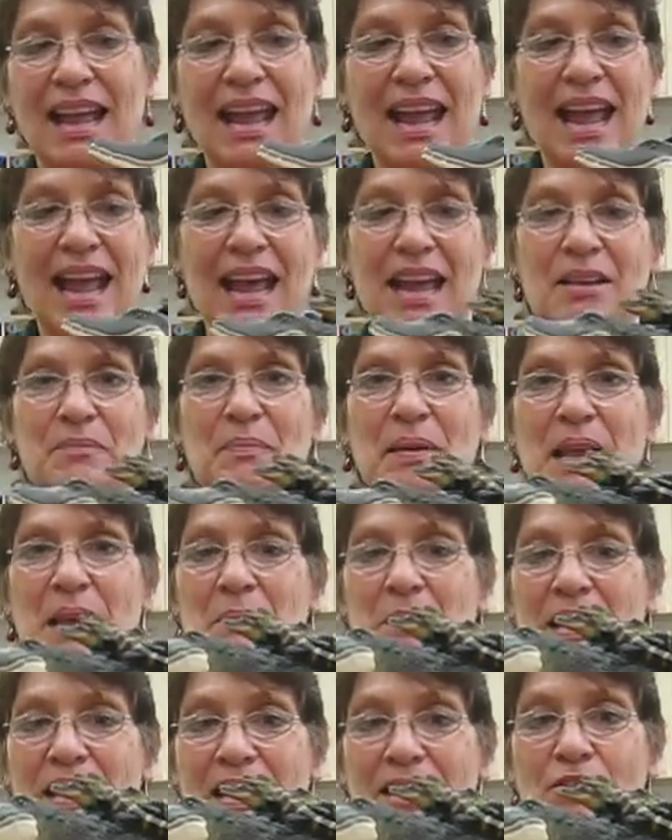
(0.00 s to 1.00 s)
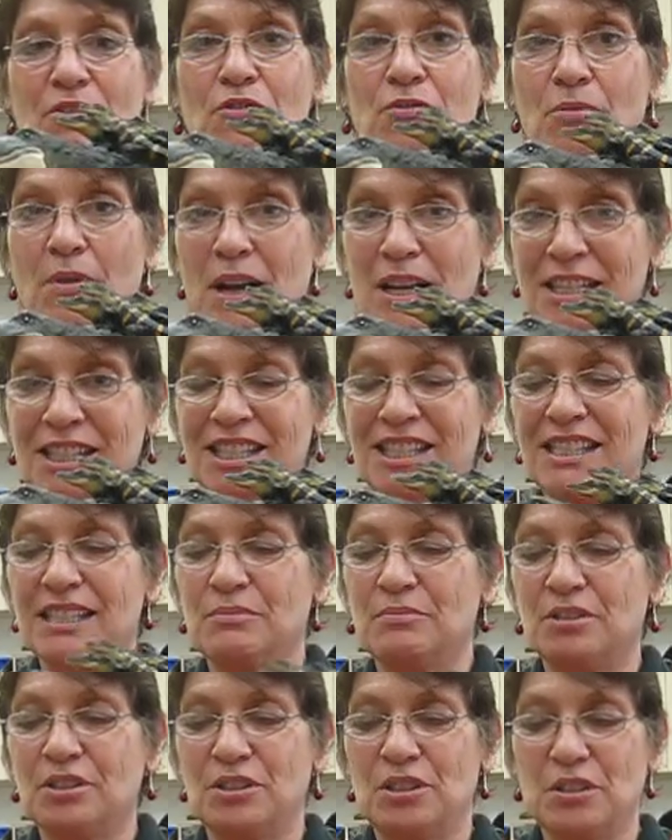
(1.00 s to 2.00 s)
and baby
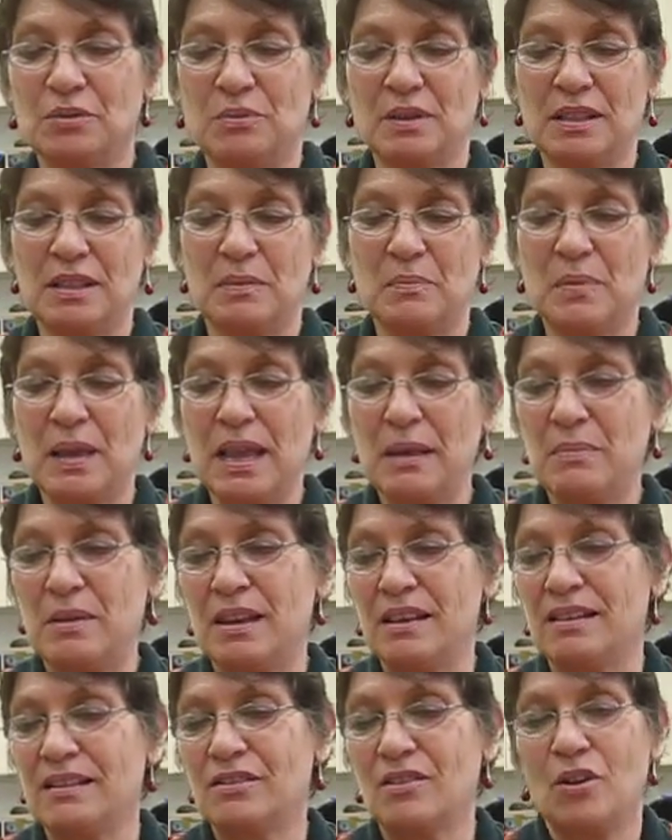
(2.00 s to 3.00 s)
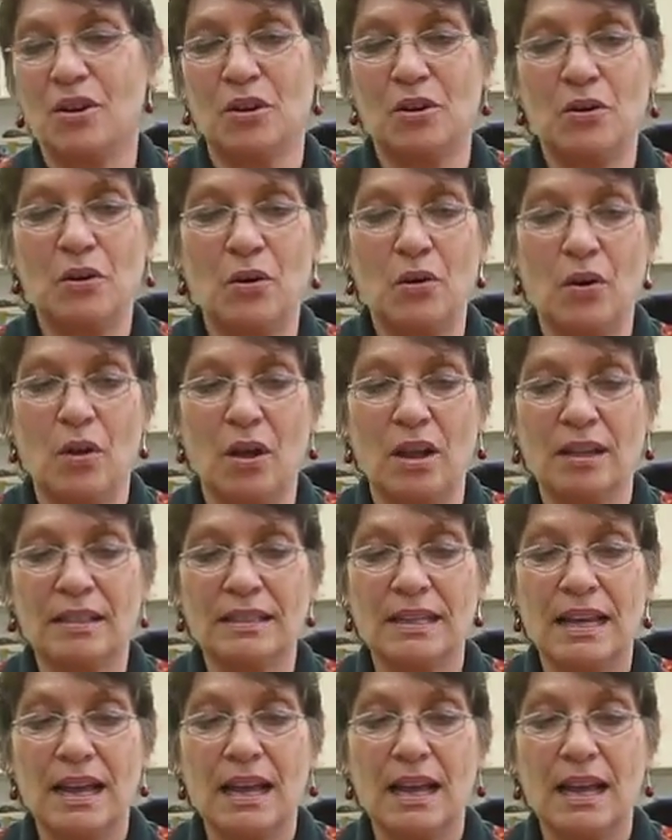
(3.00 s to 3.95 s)
grunts, which is what the babies are called.